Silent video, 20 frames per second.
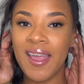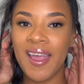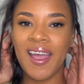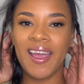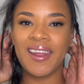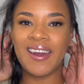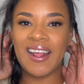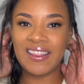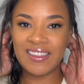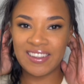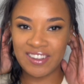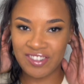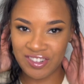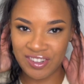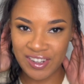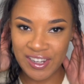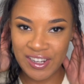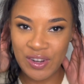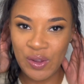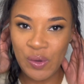And I
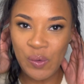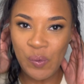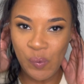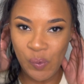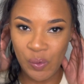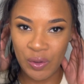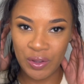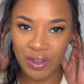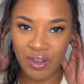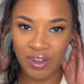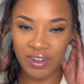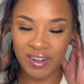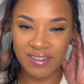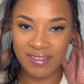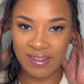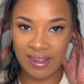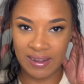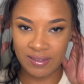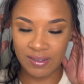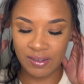legit don't want y'all to
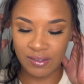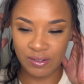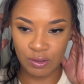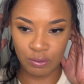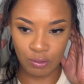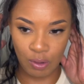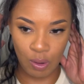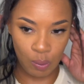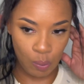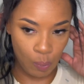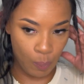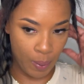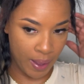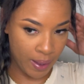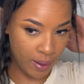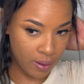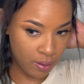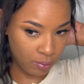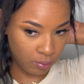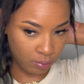take this the wrong
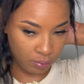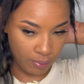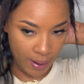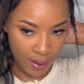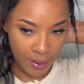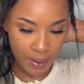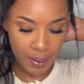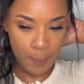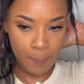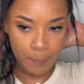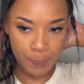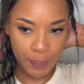way, right?